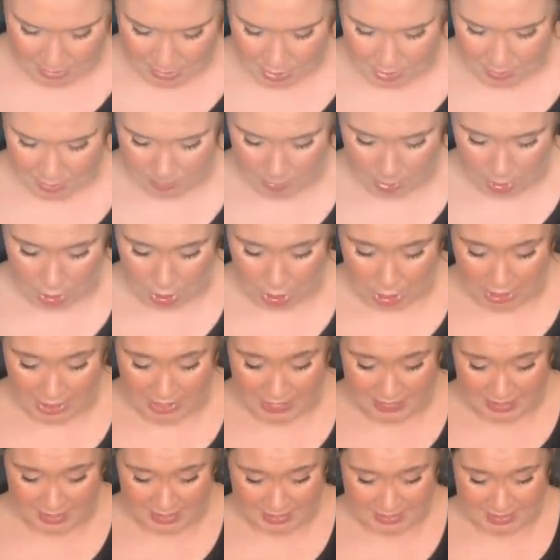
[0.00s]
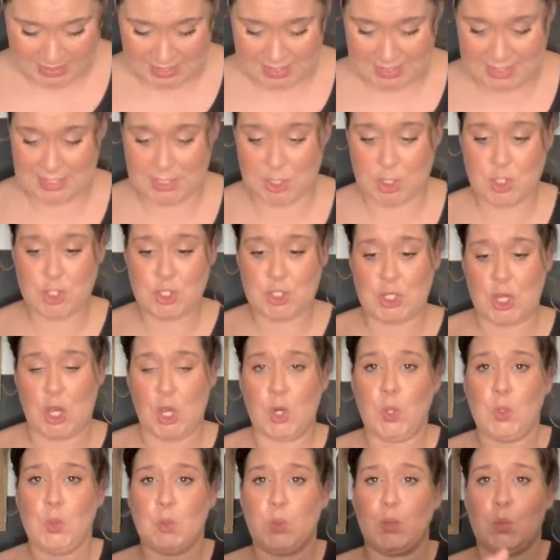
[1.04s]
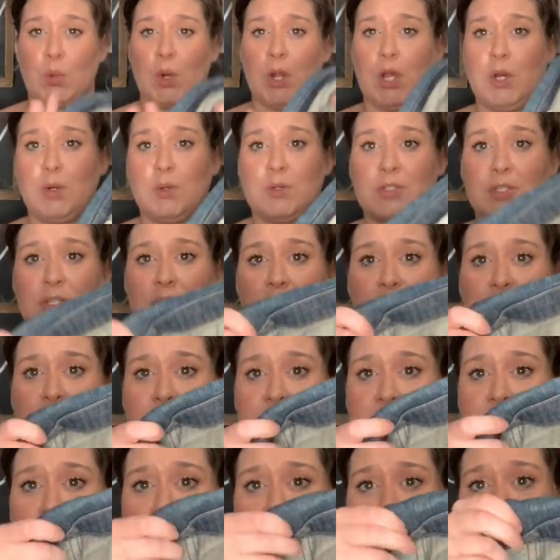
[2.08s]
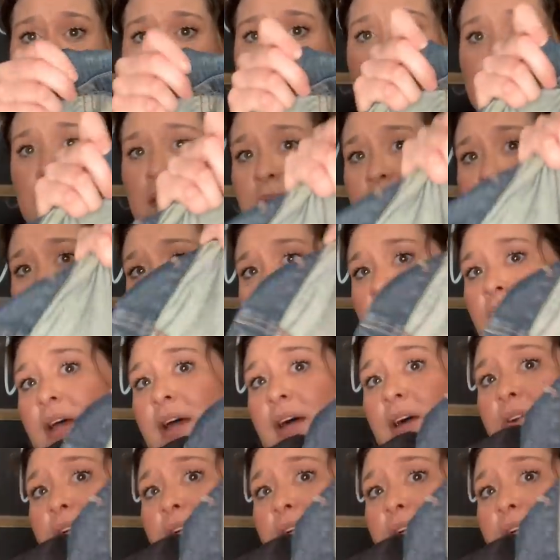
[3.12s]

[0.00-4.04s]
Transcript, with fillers: small. This is so gross. Can you see? how